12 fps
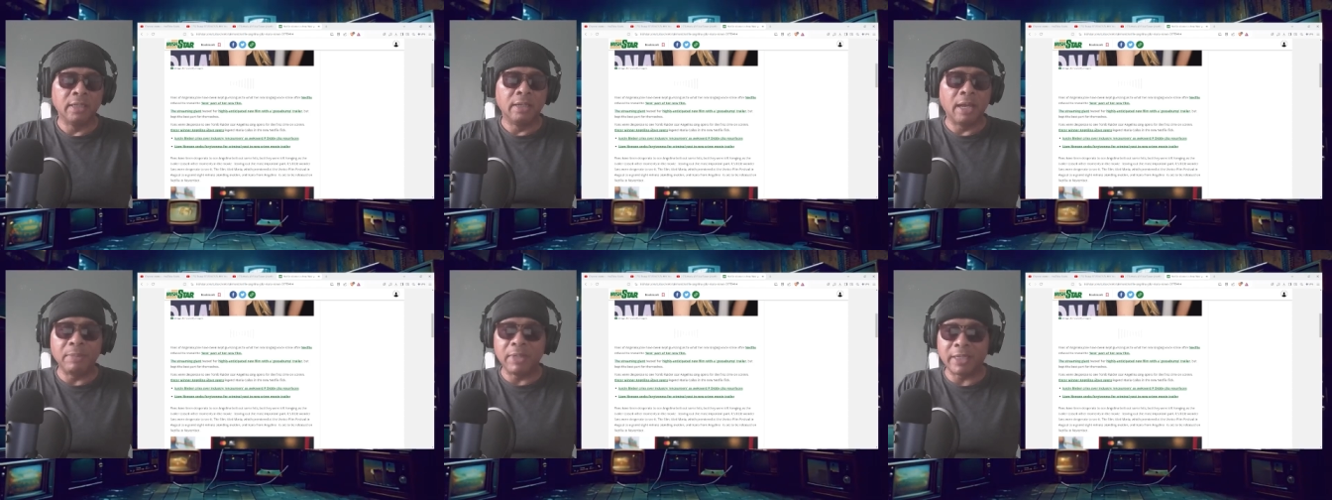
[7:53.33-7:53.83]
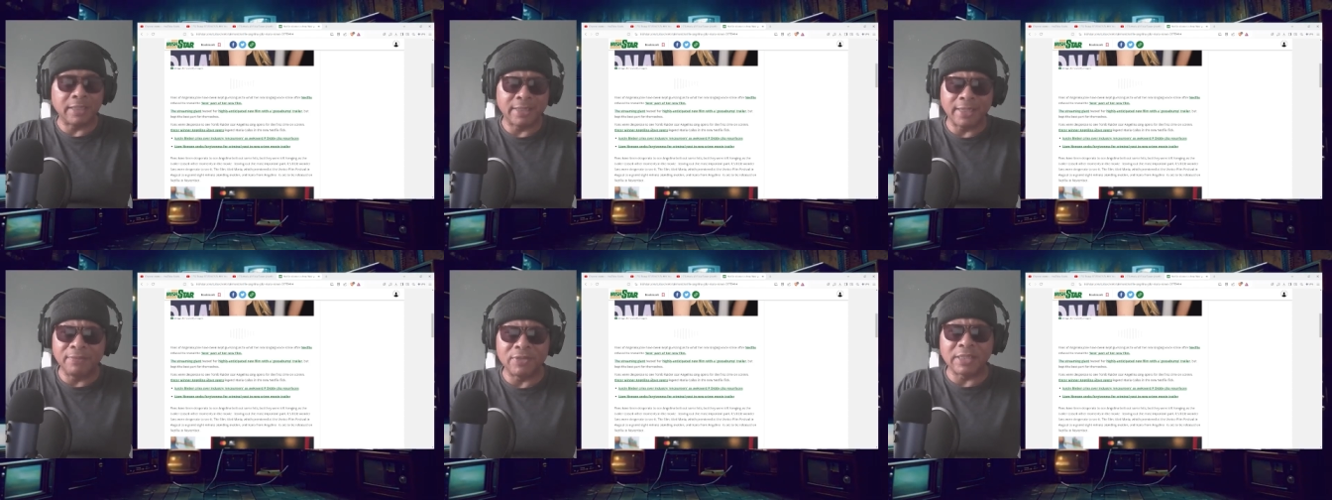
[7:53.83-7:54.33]
I mean, can
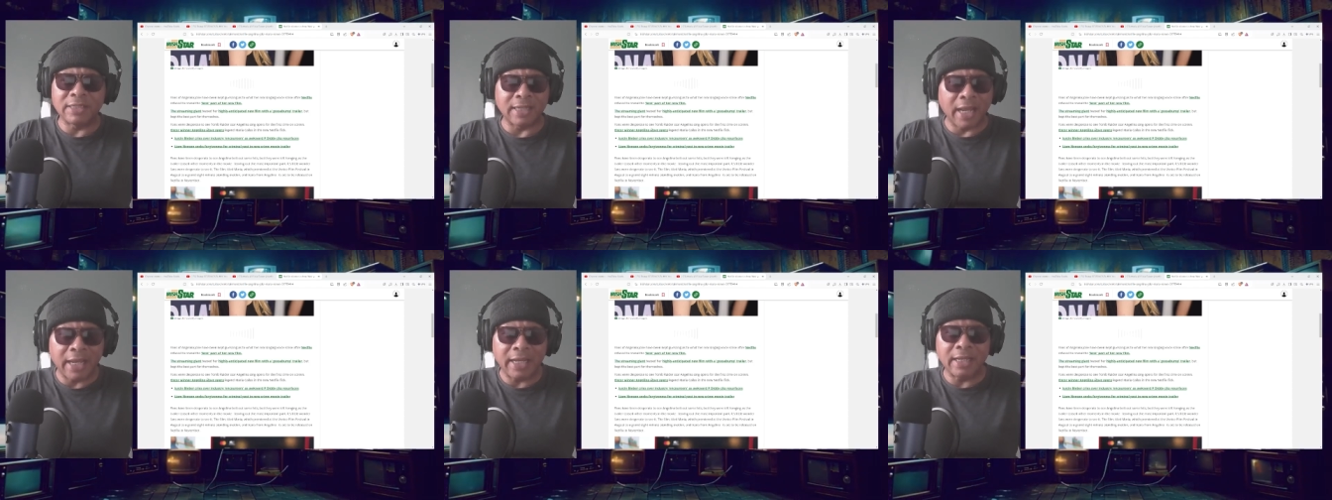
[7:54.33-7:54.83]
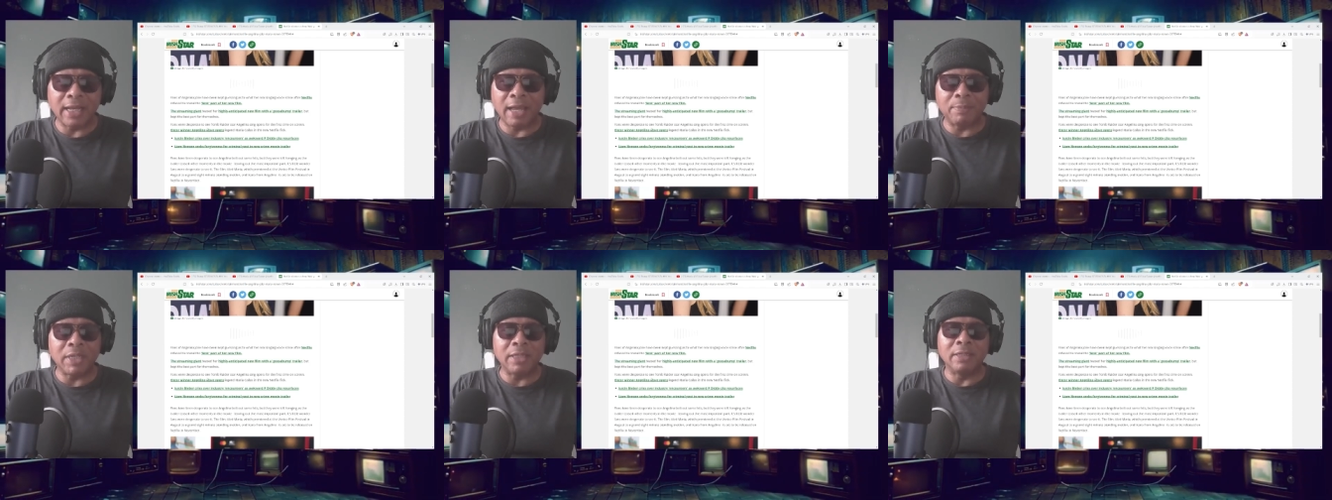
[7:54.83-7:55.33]
she even sing? I
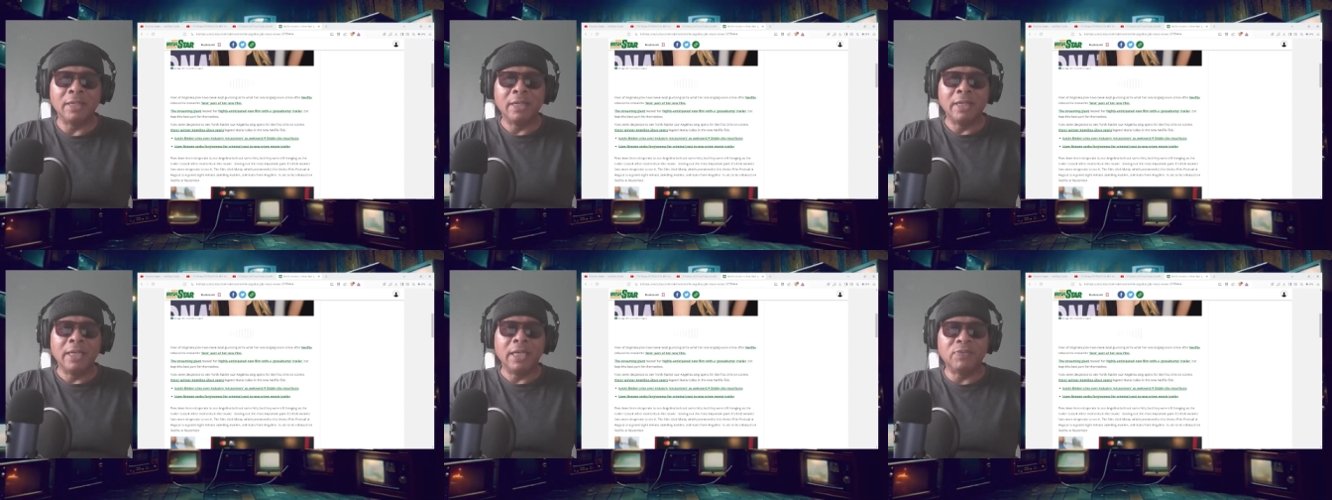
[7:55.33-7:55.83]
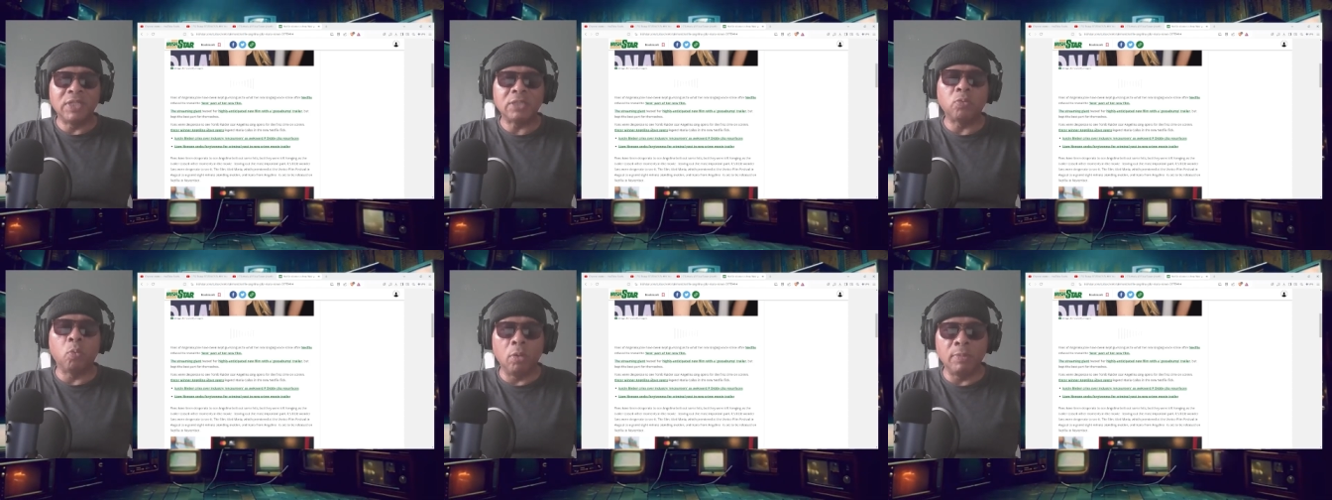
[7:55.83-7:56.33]
mean, if
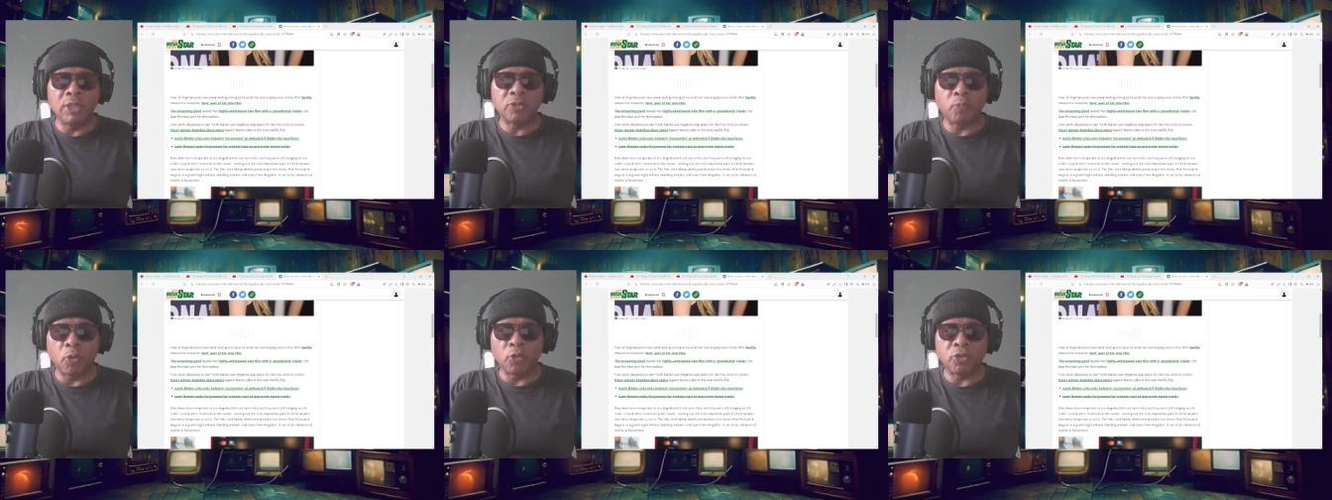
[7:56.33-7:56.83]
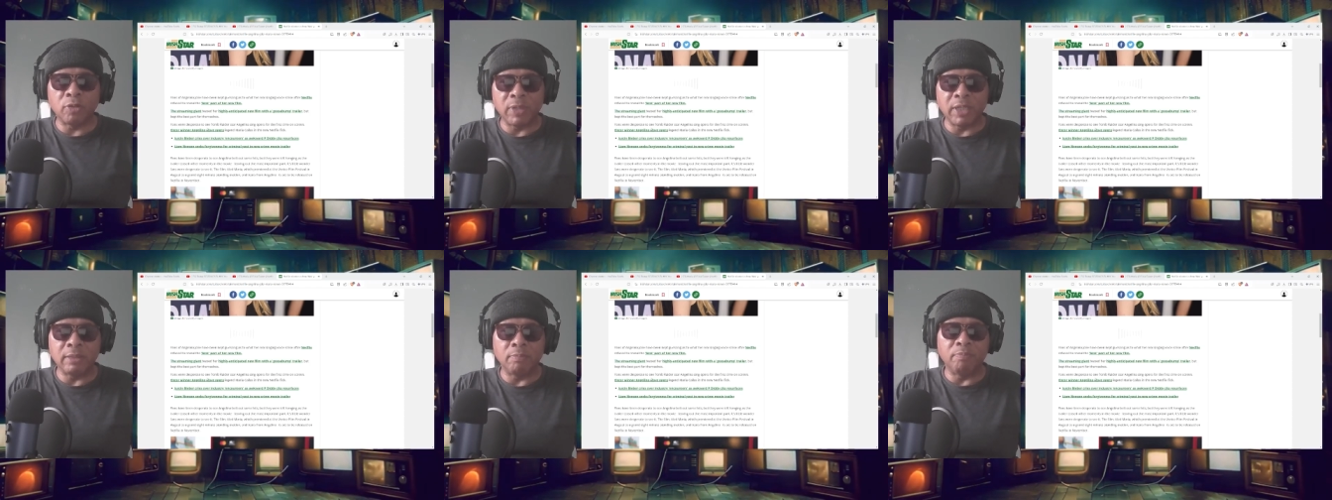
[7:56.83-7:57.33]
this woman's supposed to
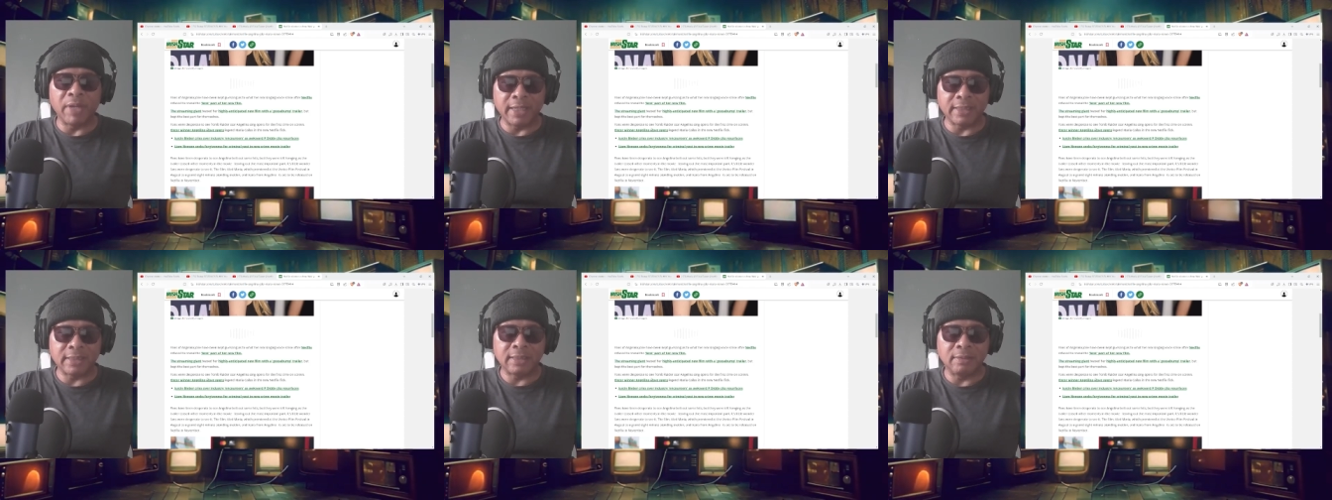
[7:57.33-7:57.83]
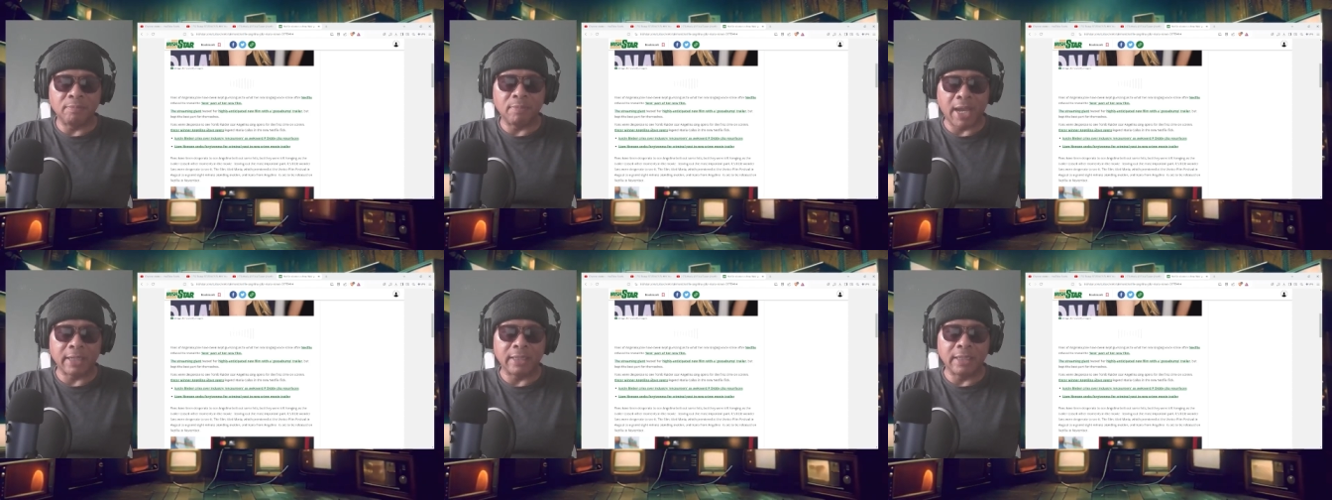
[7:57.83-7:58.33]
be the best
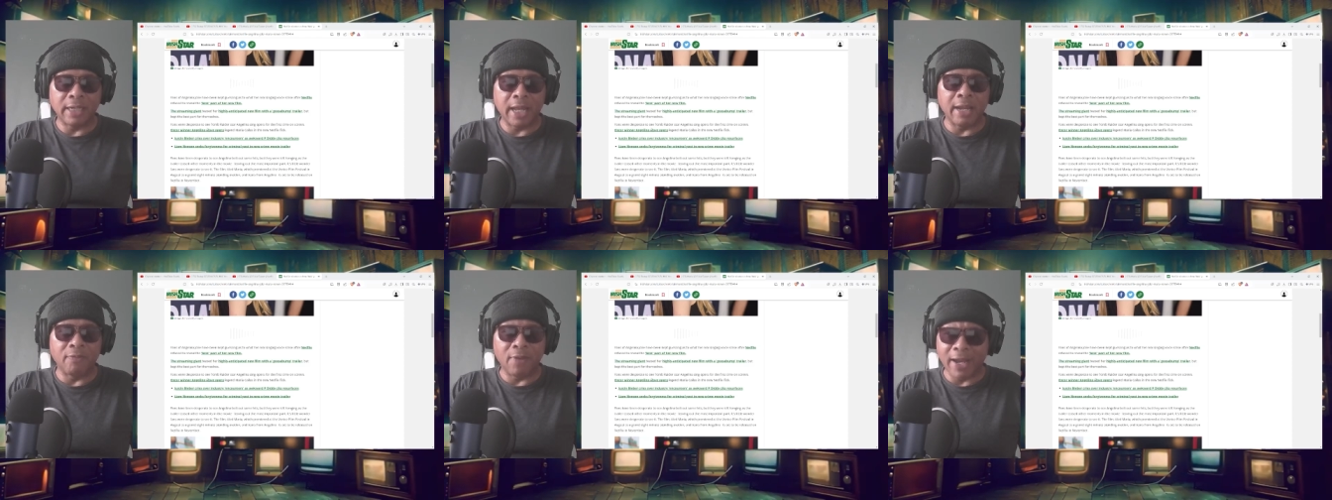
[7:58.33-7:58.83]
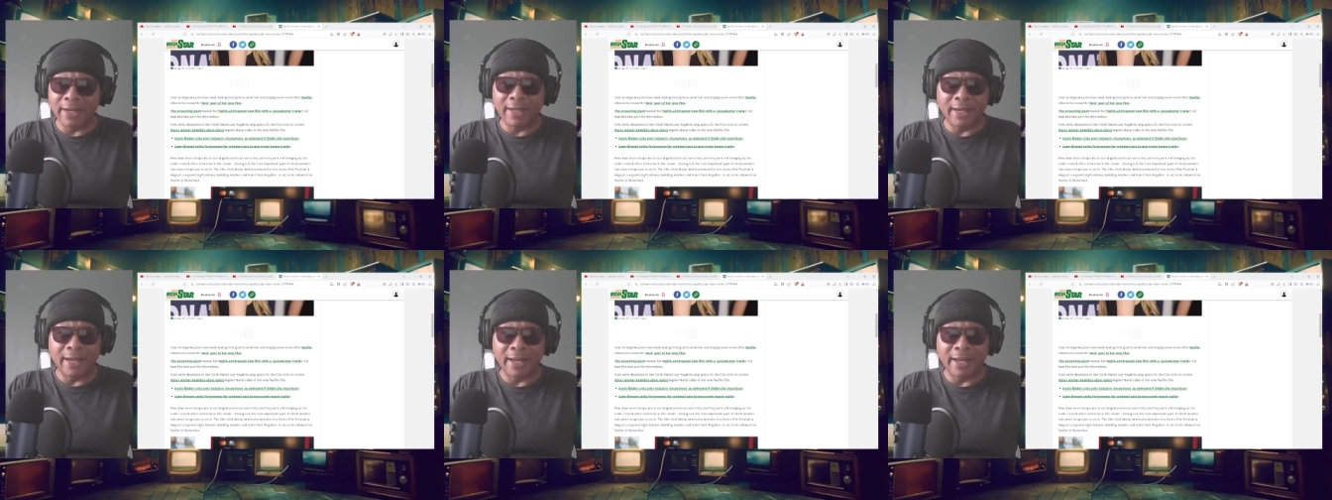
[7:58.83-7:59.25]
back in the day, right?